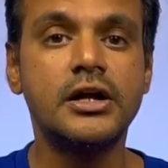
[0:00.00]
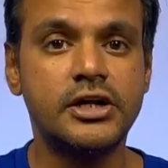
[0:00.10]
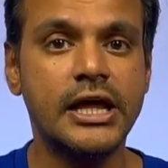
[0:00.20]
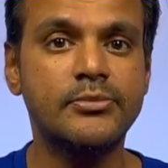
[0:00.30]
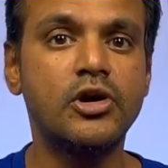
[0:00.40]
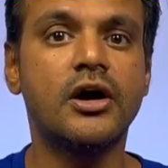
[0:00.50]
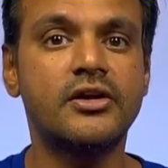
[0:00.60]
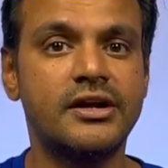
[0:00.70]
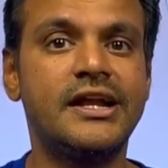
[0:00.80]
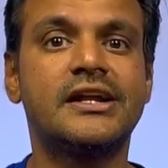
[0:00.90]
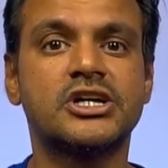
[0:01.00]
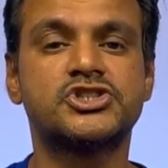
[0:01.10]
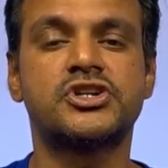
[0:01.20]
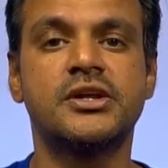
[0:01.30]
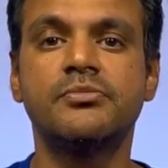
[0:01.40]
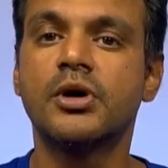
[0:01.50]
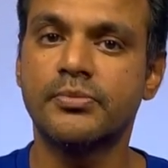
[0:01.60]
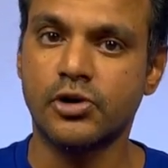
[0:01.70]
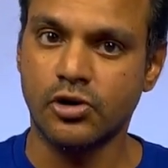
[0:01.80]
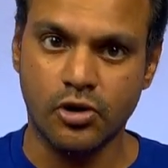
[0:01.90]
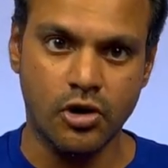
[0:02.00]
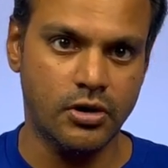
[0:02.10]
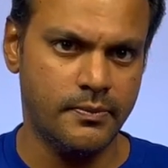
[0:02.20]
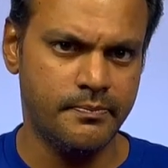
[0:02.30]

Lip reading: Tabular Data Stream Protocol.